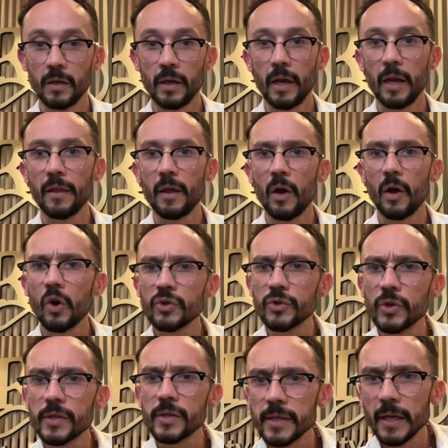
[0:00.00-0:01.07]
And I
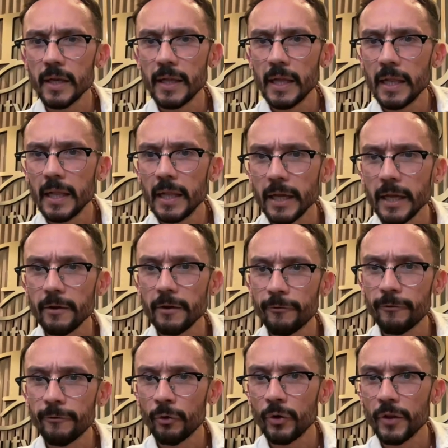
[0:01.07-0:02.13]
also send the link
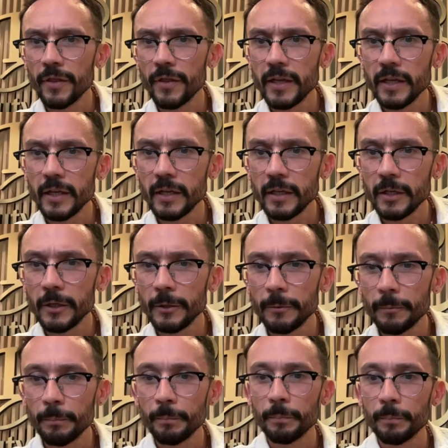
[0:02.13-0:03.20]
for
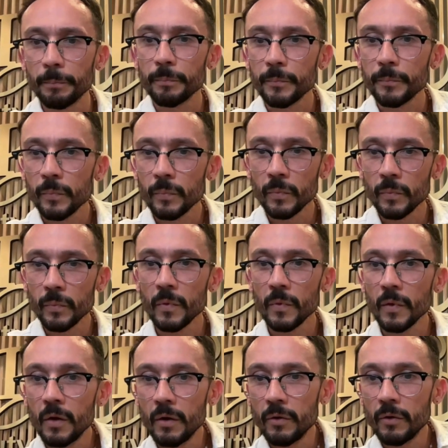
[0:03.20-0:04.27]
the
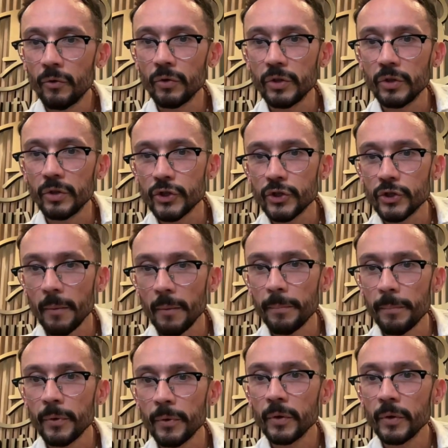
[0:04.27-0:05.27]
shop.